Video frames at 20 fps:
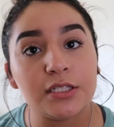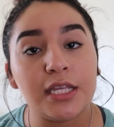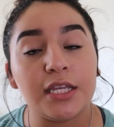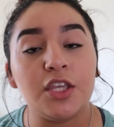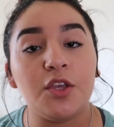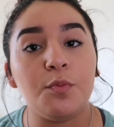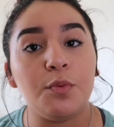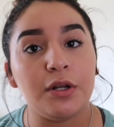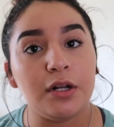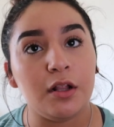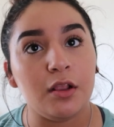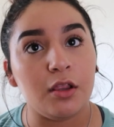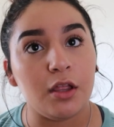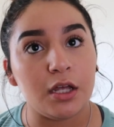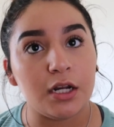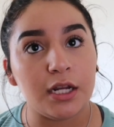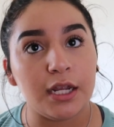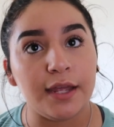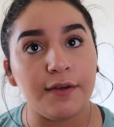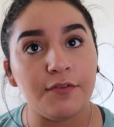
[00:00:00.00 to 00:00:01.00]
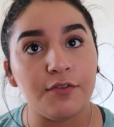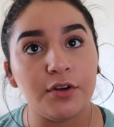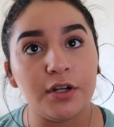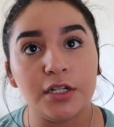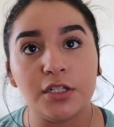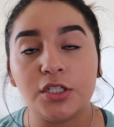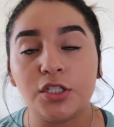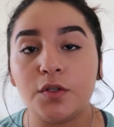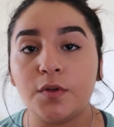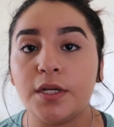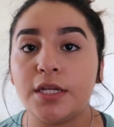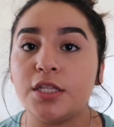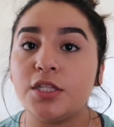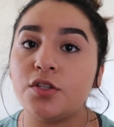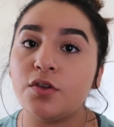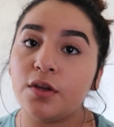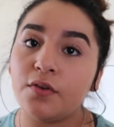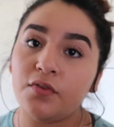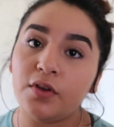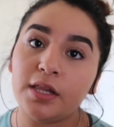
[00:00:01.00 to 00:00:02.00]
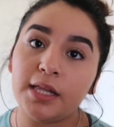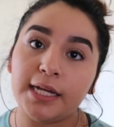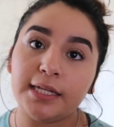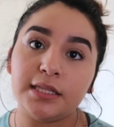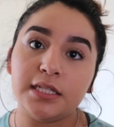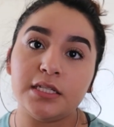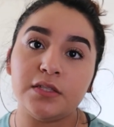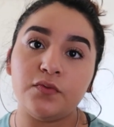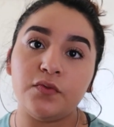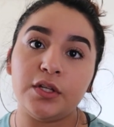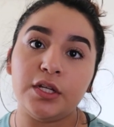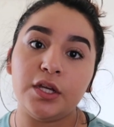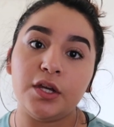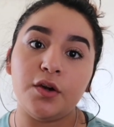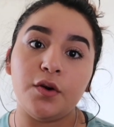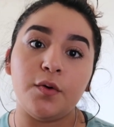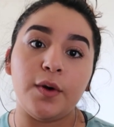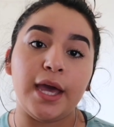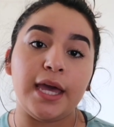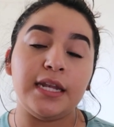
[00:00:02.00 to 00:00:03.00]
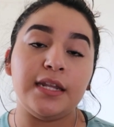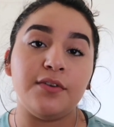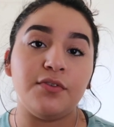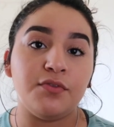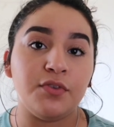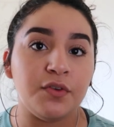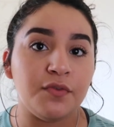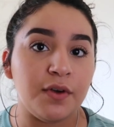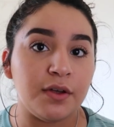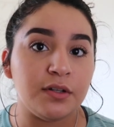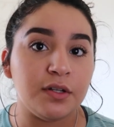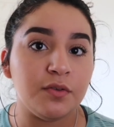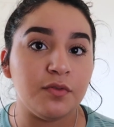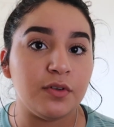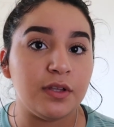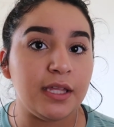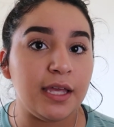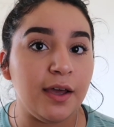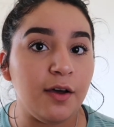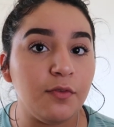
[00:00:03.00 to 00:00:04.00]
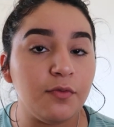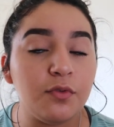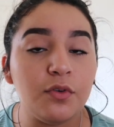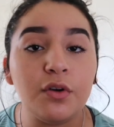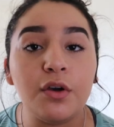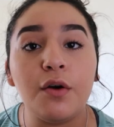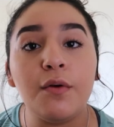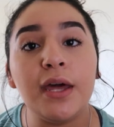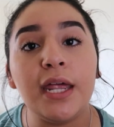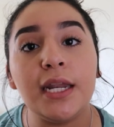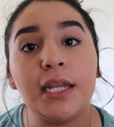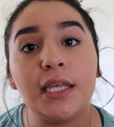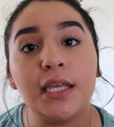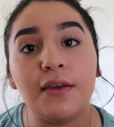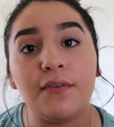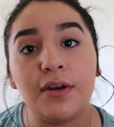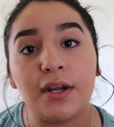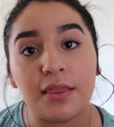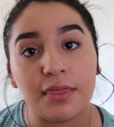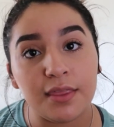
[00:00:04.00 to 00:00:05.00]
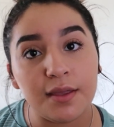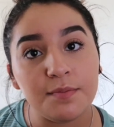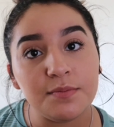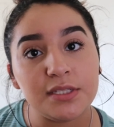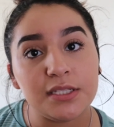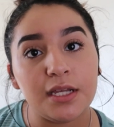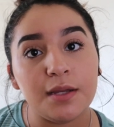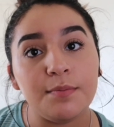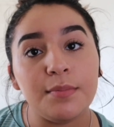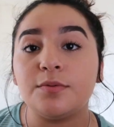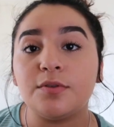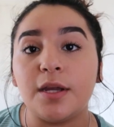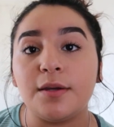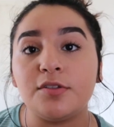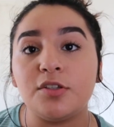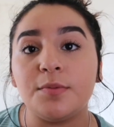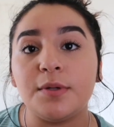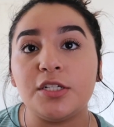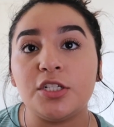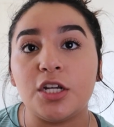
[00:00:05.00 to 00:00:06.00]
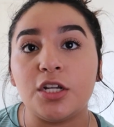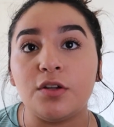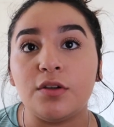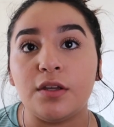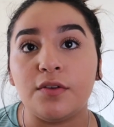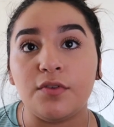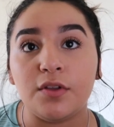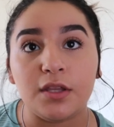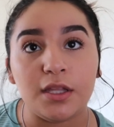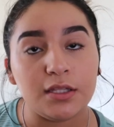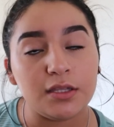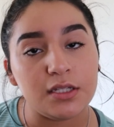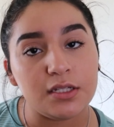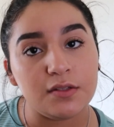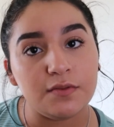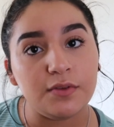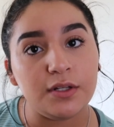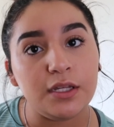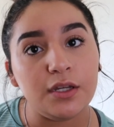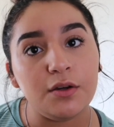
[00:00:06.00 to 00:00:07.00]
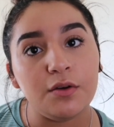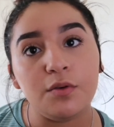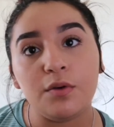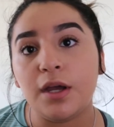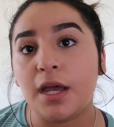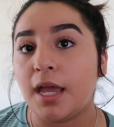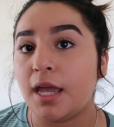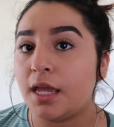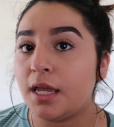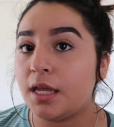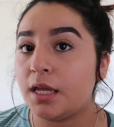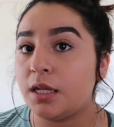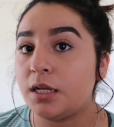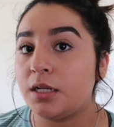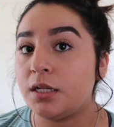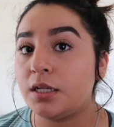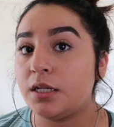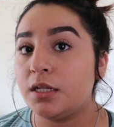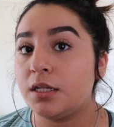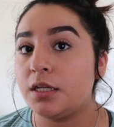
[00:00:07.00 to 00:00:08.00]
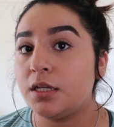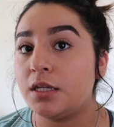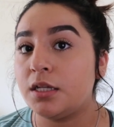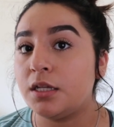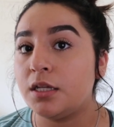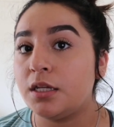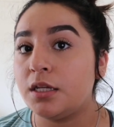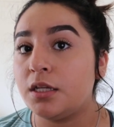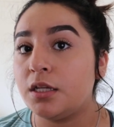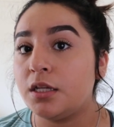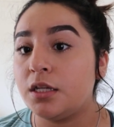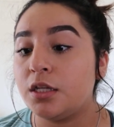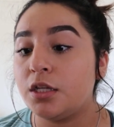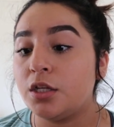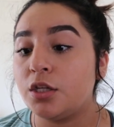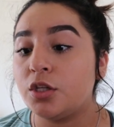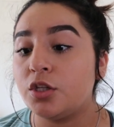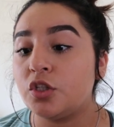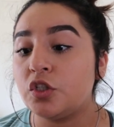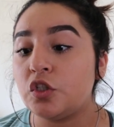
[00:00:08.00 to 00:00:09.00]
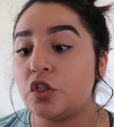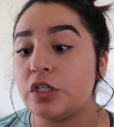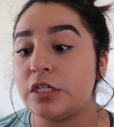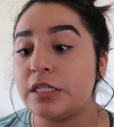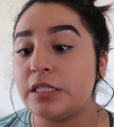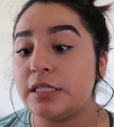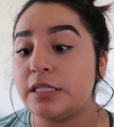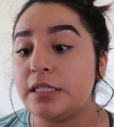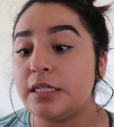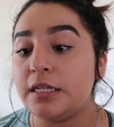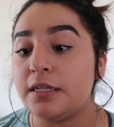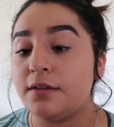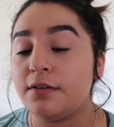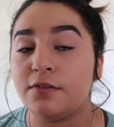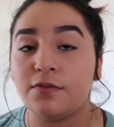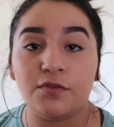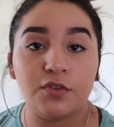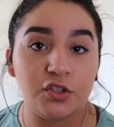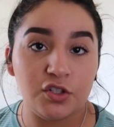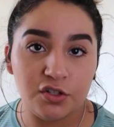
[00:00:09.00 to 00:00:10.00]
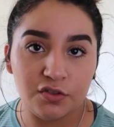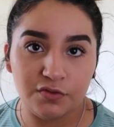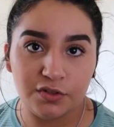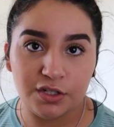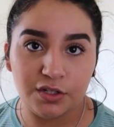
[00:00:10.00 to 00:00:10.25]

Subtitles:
like you put a lot of effort into it. So if you like this video and if you found it really helpful, go ahead and give it a thumbs up. Subscribe to my channel if you like this video, and so you can see future